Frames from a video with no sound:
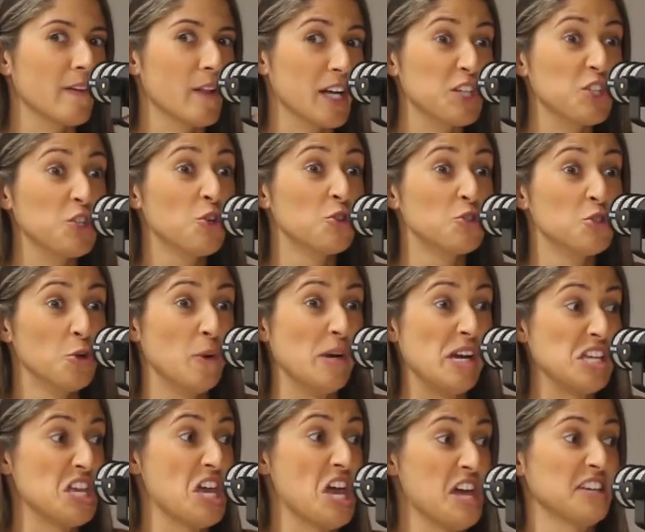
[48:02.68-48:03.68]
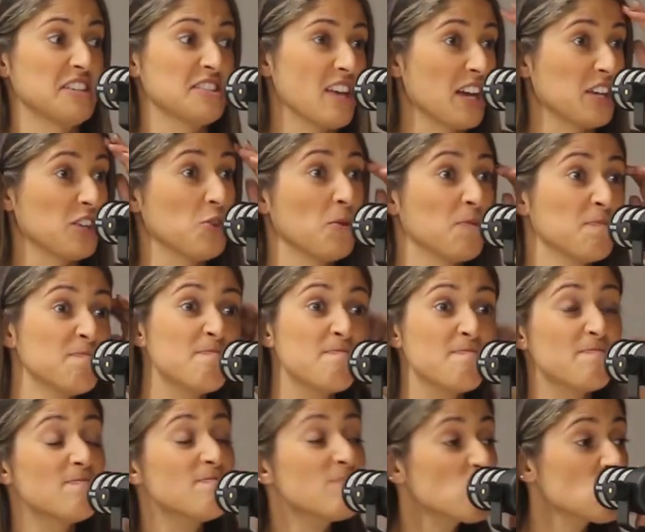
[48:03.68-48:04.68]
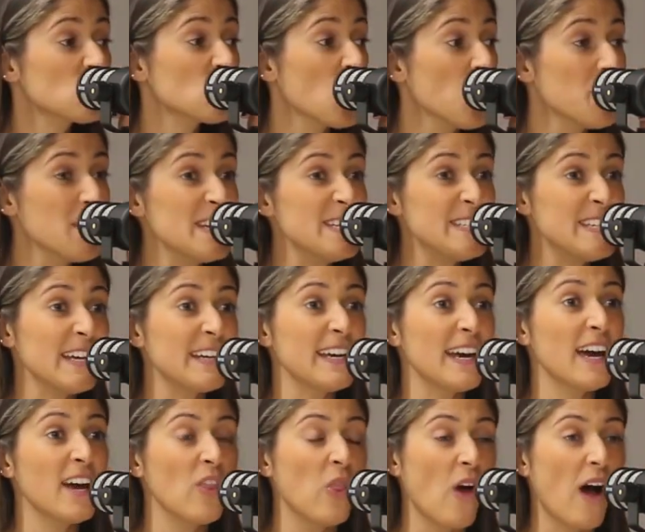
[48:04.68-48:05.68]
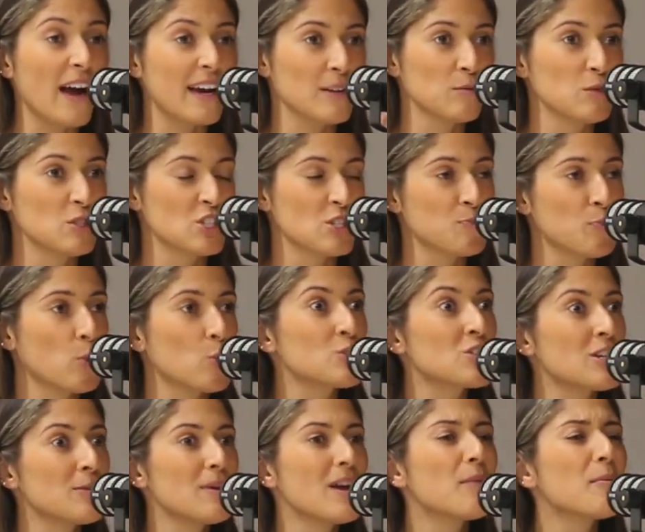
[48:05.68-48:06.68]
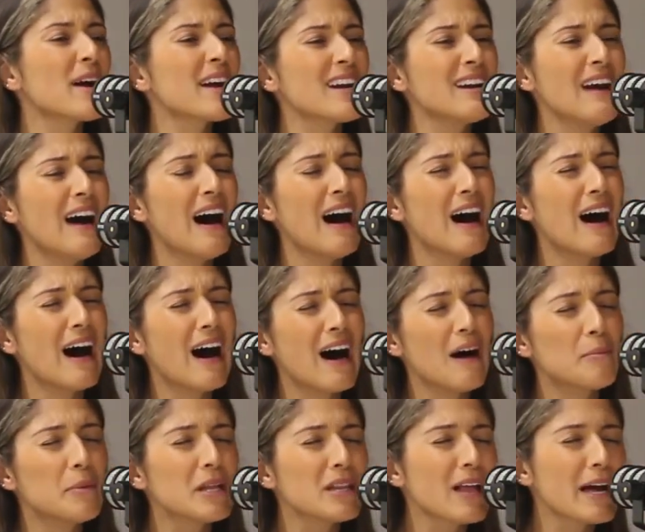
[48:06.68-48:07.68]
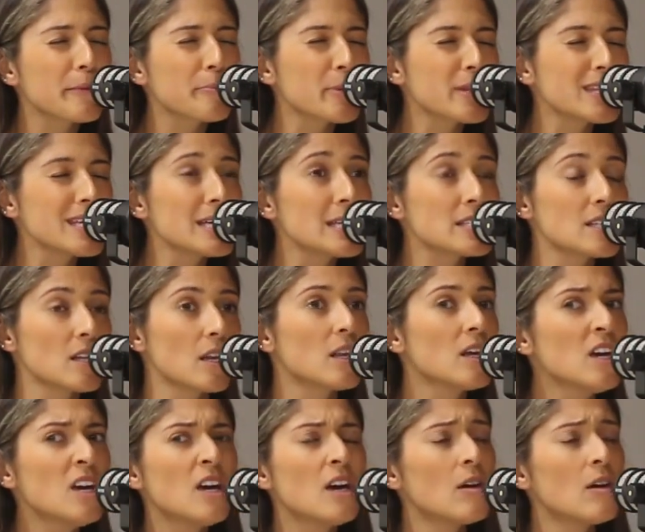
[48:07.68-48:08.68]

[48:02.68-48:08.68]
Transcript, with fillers: like, you're doing this, like you're. Don't be a dickhead, like, and it was just pushing me. I'm like, no, but this, and